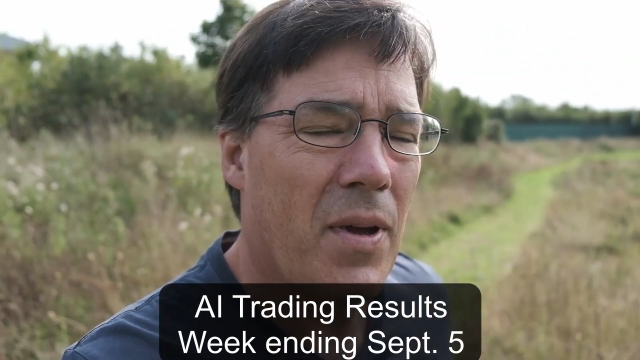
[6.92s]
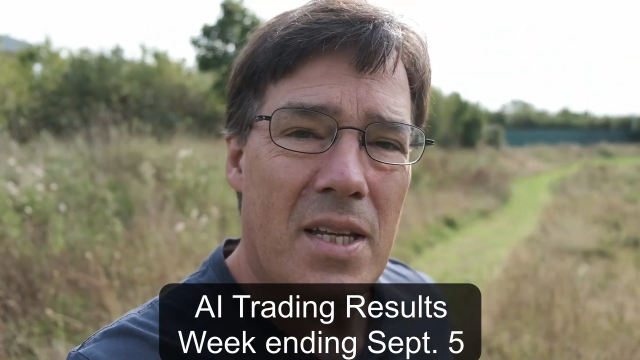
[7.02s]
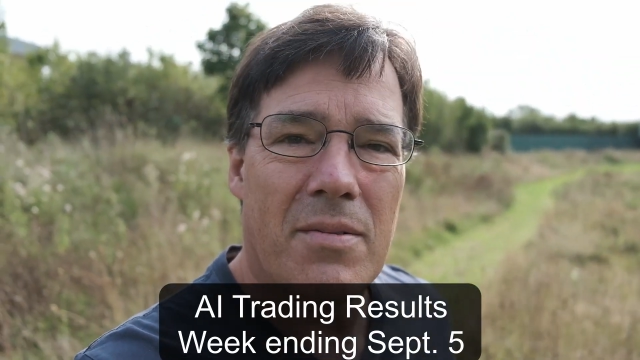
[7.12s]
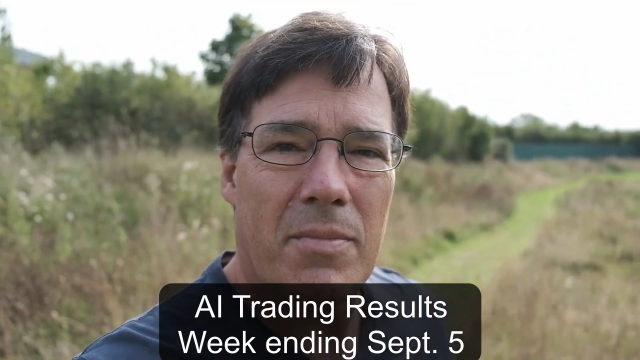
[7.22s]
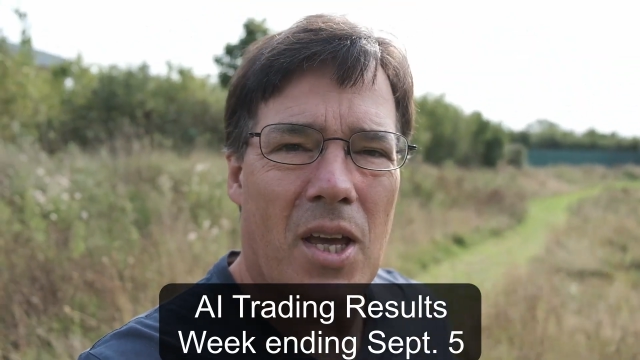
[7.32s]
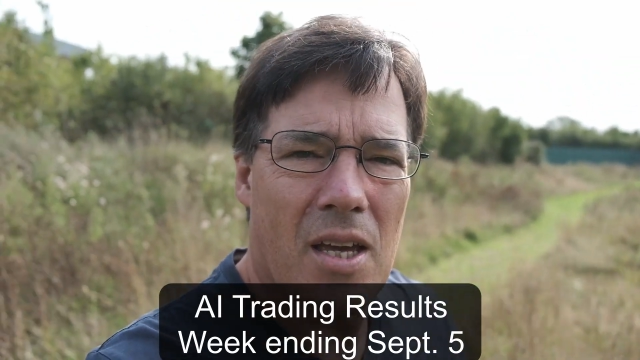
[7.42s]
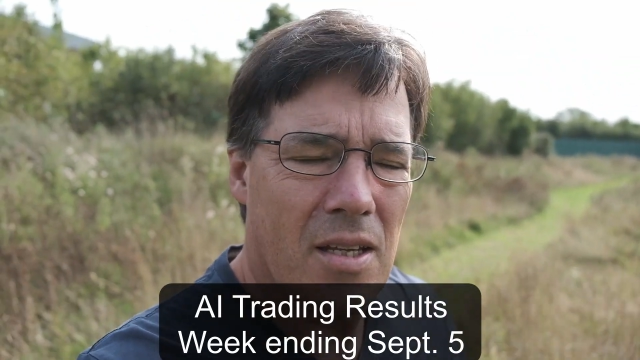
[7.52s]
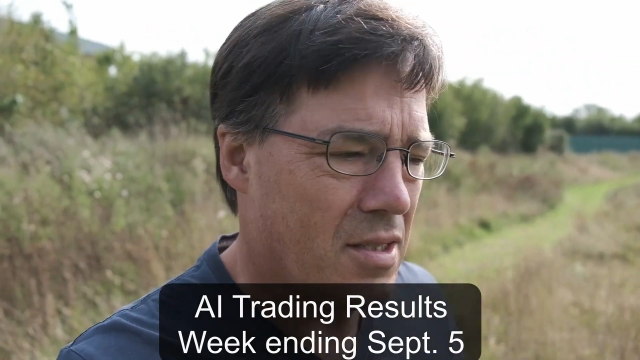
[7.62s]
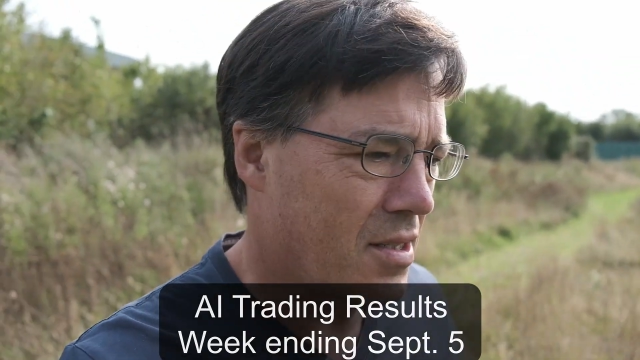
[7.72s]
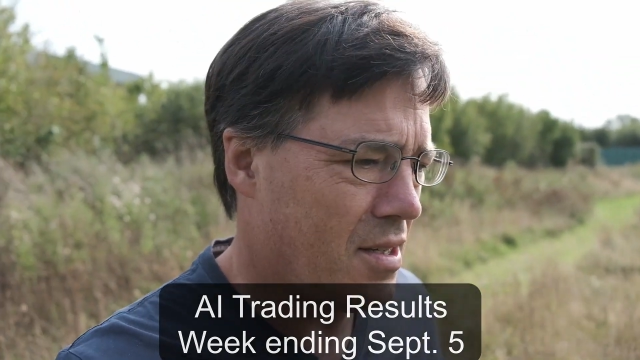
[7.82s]
made some
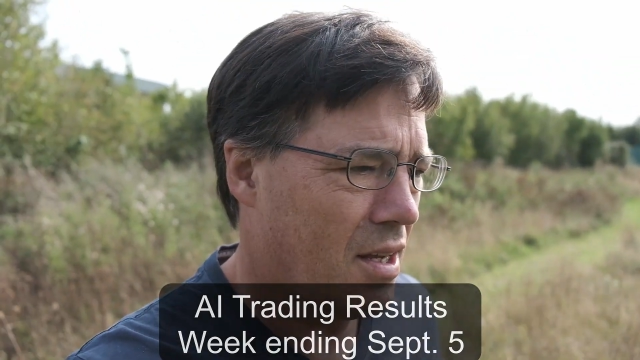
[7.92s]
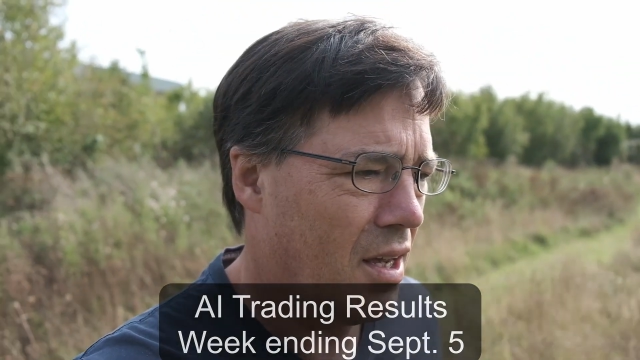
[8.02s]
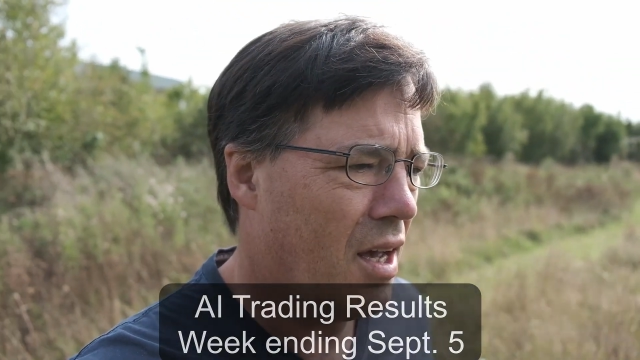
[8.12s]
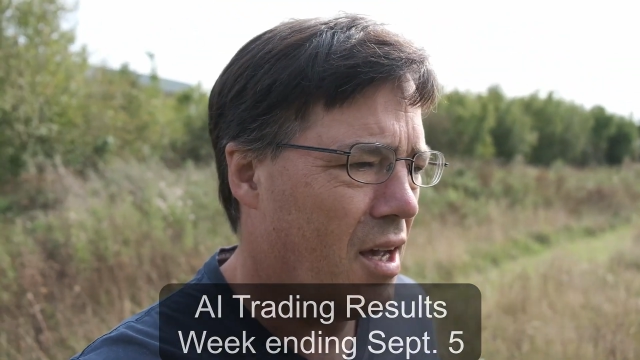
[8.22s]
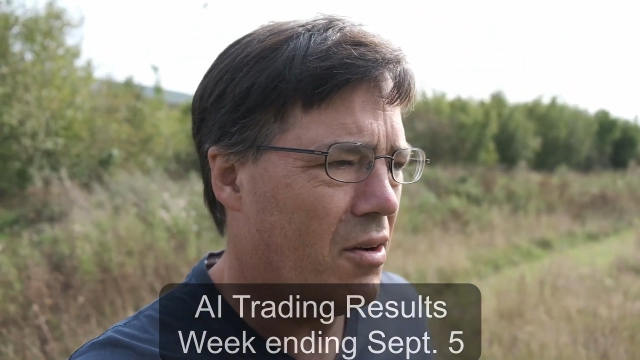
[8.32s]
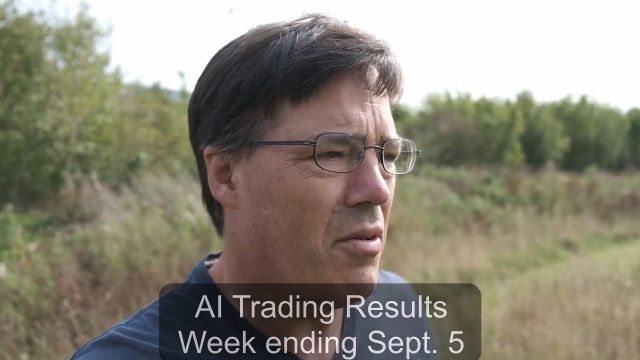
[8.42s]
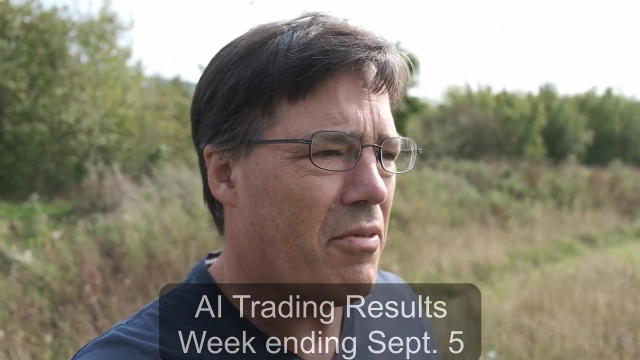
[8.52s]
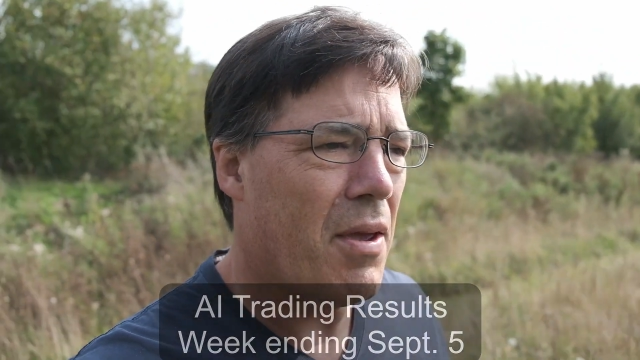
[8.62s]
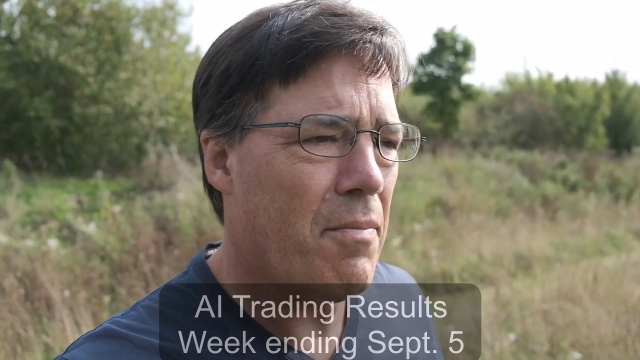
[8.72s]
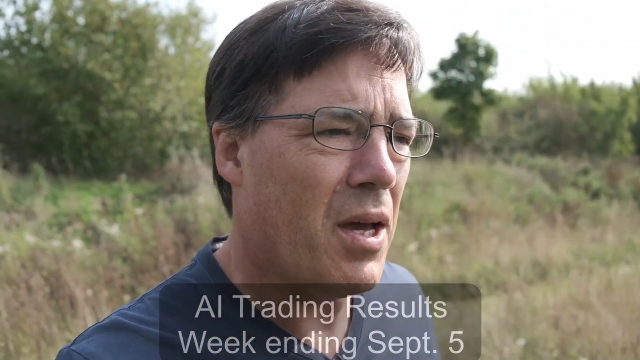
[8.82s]
gains. We've
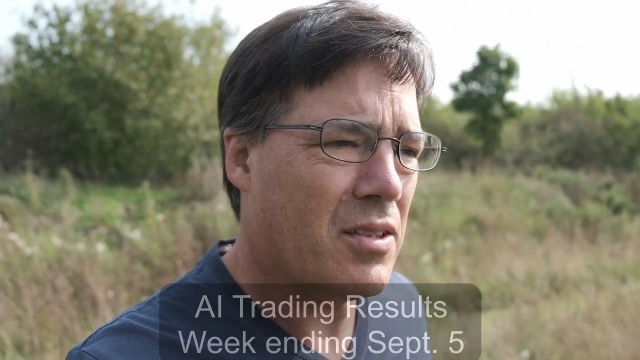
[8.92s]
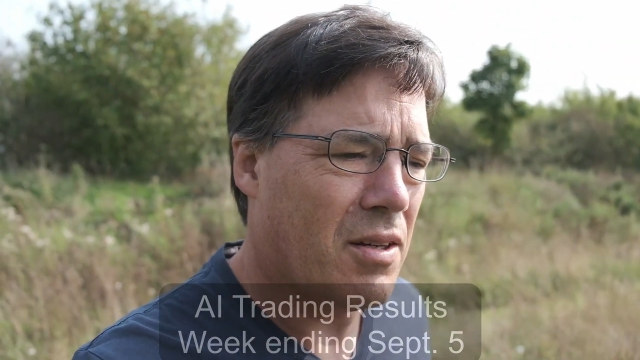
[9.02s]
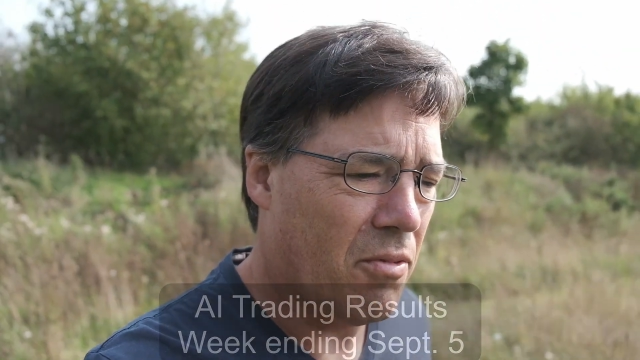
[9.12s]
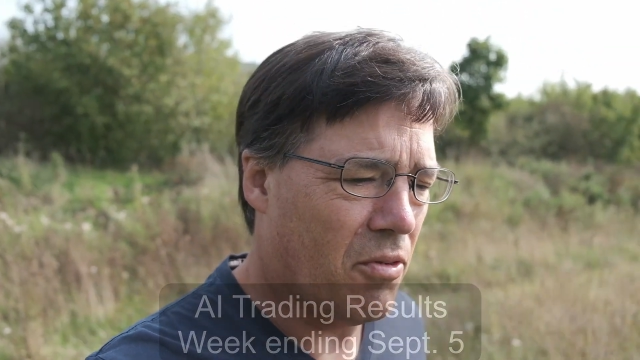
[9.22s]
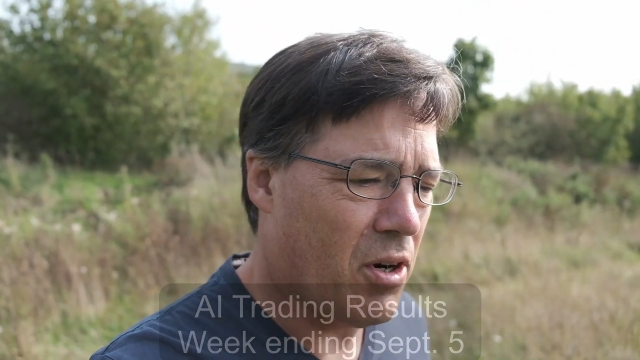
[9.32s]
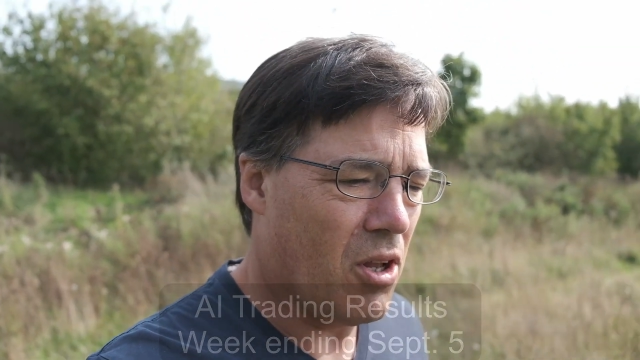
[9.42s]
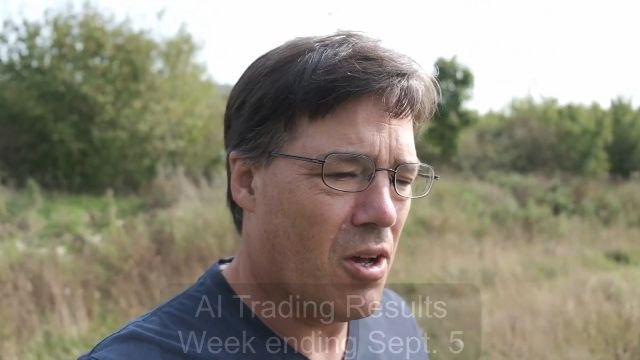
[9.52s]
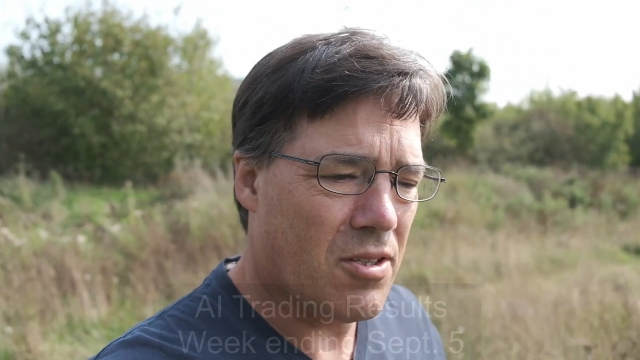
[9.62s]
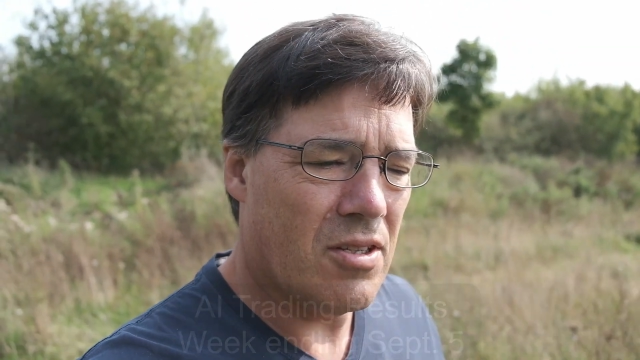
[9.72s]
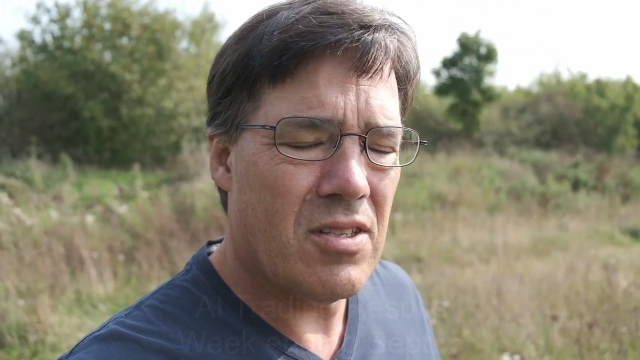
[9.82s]
gained back some of our
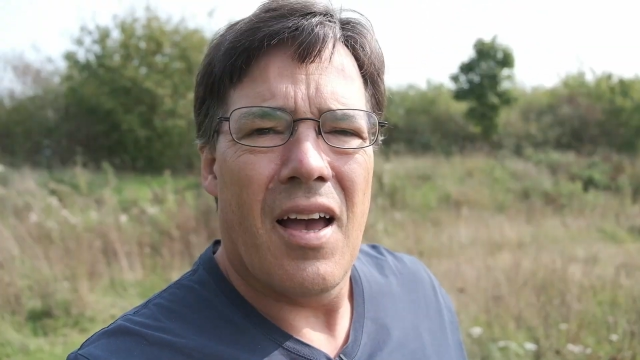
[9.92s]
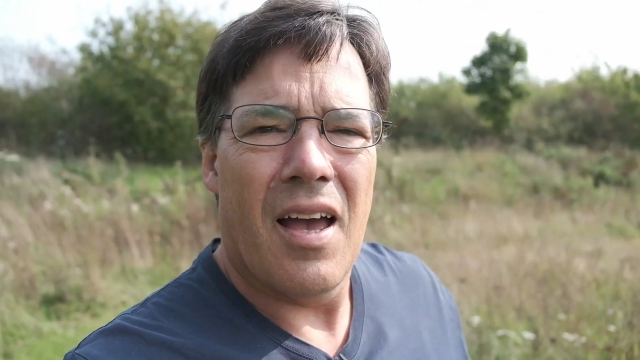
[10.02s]
losses,